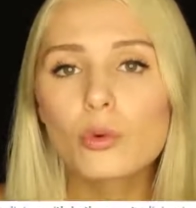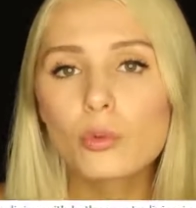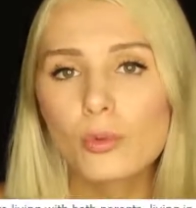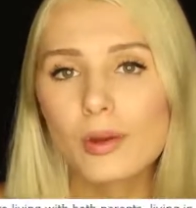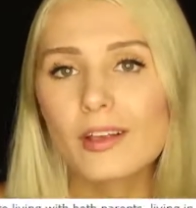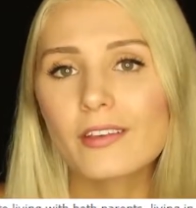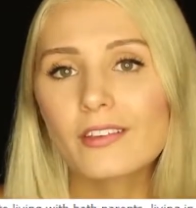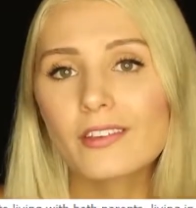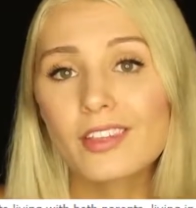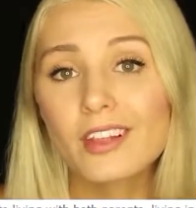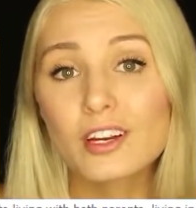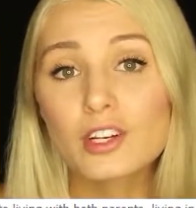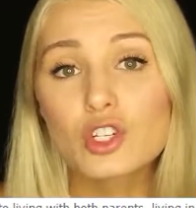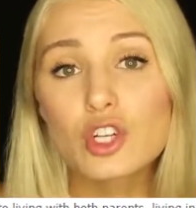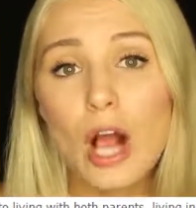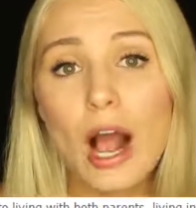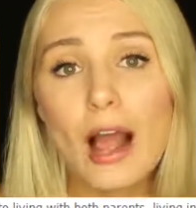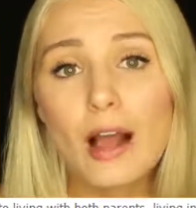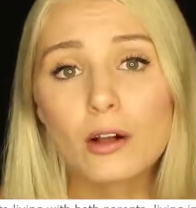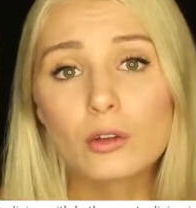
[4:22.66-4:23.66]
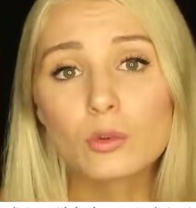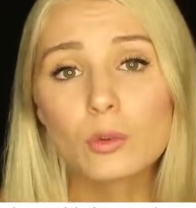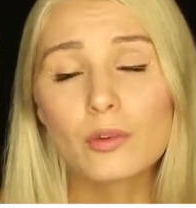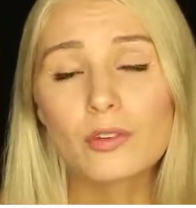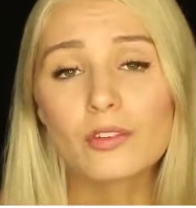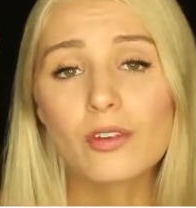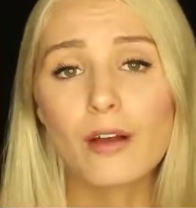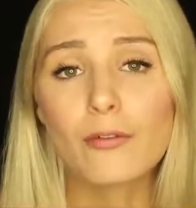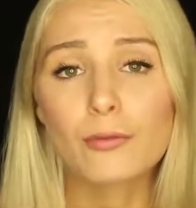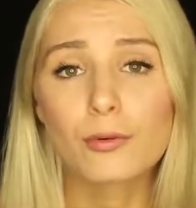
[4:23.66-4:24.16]
the risk that a child will
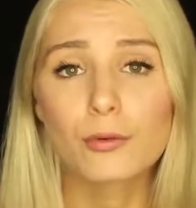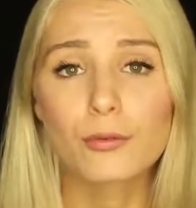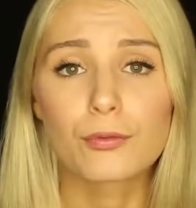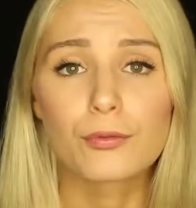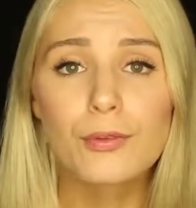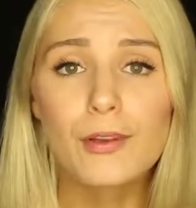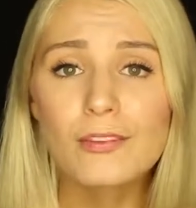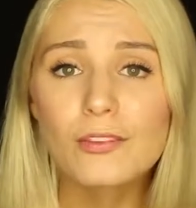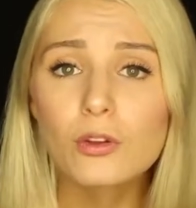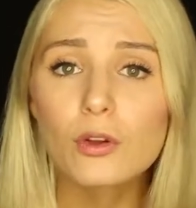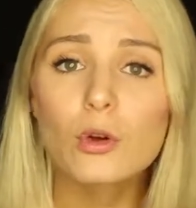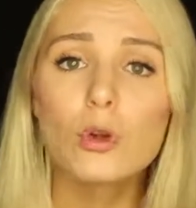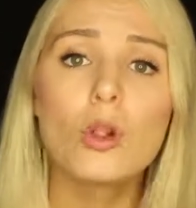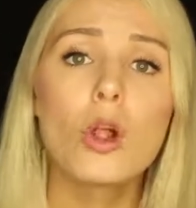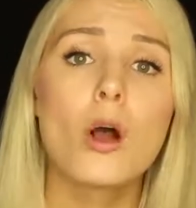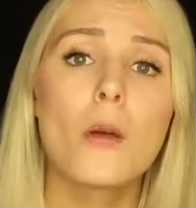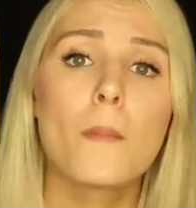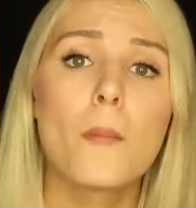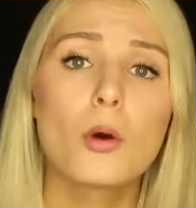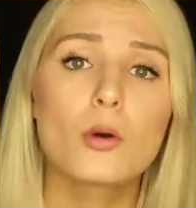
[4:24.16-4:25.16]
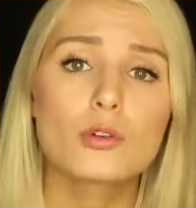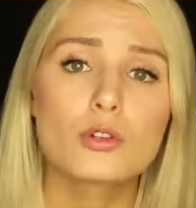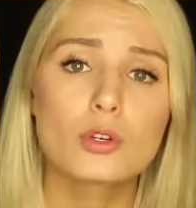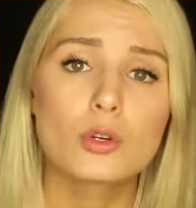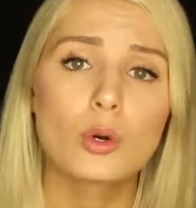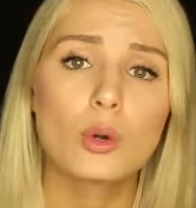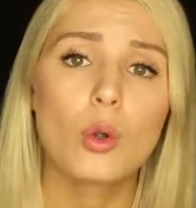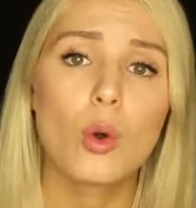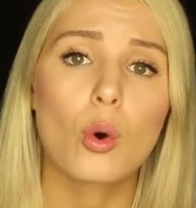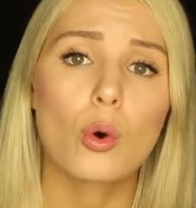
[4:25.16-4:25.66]
suffer physical,
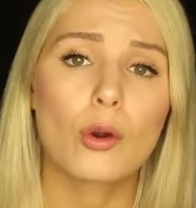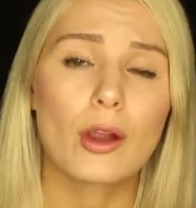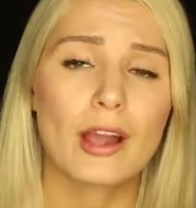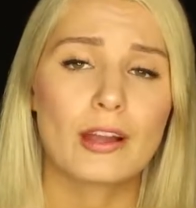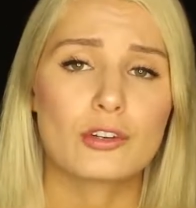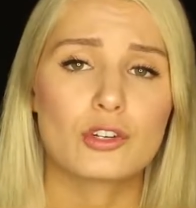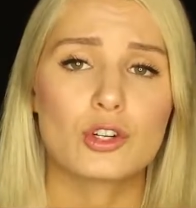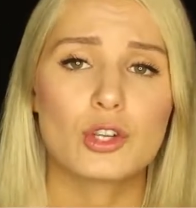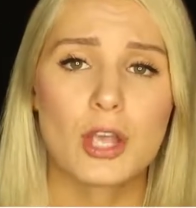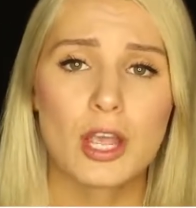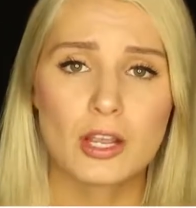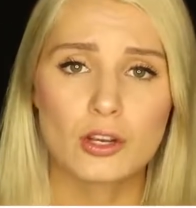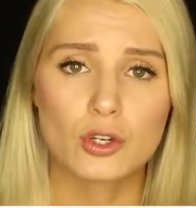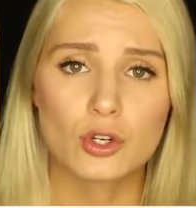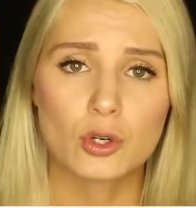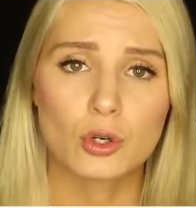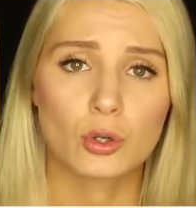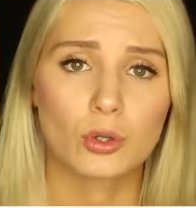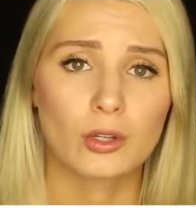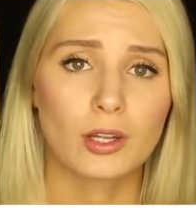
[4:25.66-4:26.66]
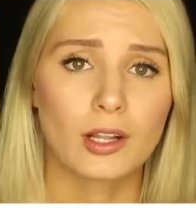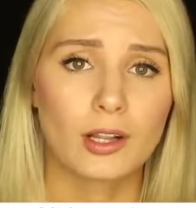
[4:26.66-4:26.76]
emotional, or educational